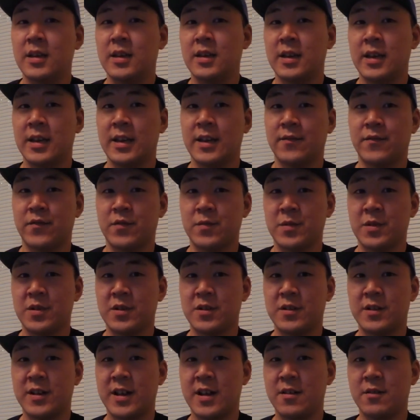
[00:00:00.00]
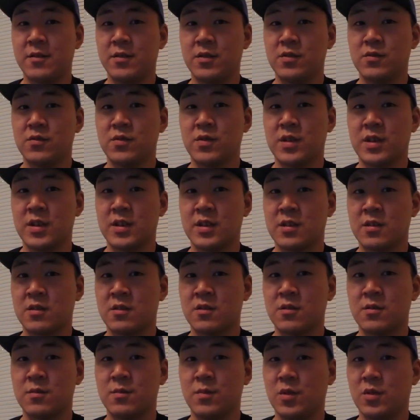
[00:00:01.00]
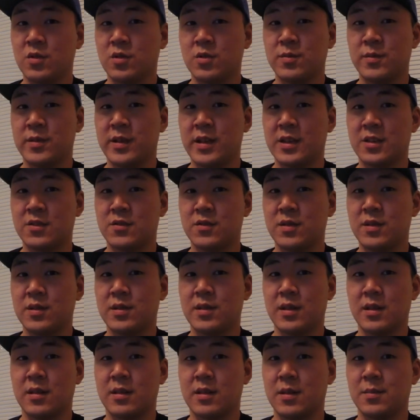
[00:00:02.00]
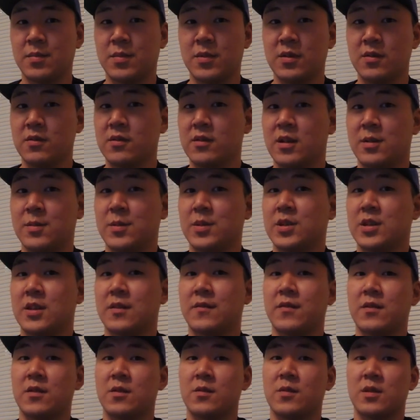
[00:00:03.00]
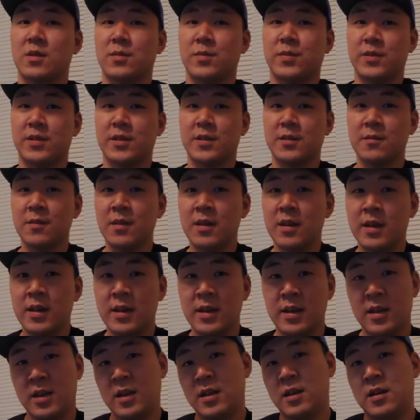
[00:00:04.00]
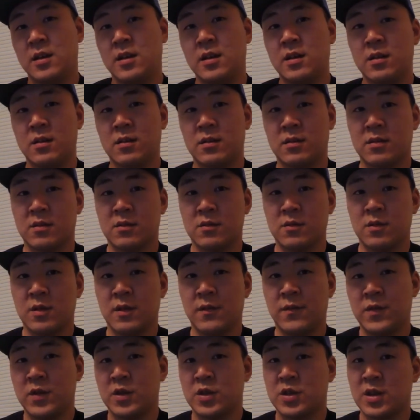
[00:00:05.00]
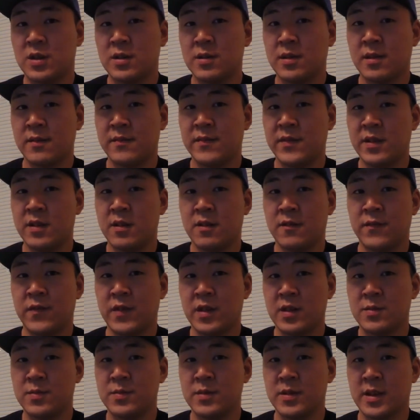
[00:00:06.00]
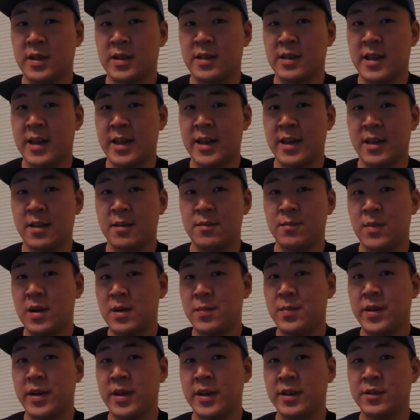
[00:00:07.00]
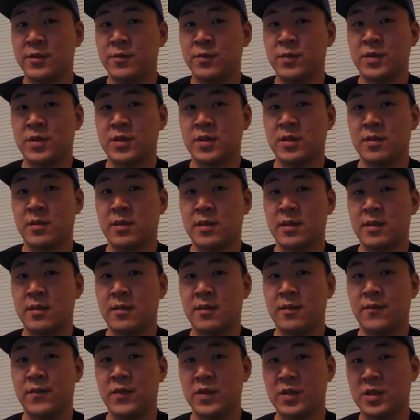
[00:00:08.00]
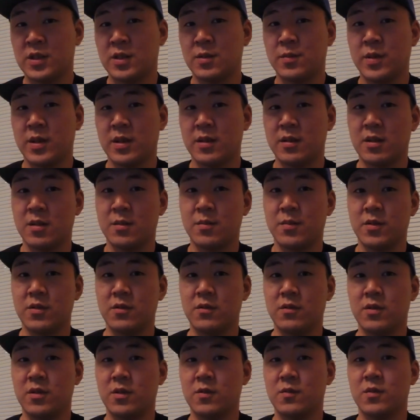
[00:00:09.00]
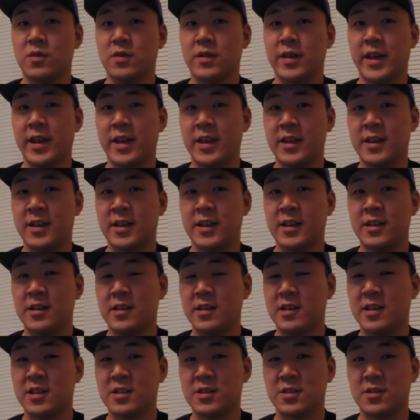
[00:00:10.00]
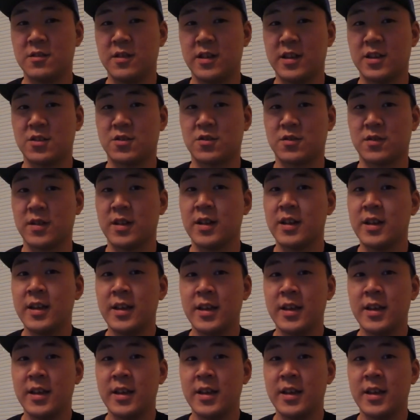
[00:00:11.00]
And from here on out, you can earn multiple entries, and it's up to you how much effort you want to put in. So if you share this video on Facebook and tag my page, which is FishingThePNW, you will gain an additional entry.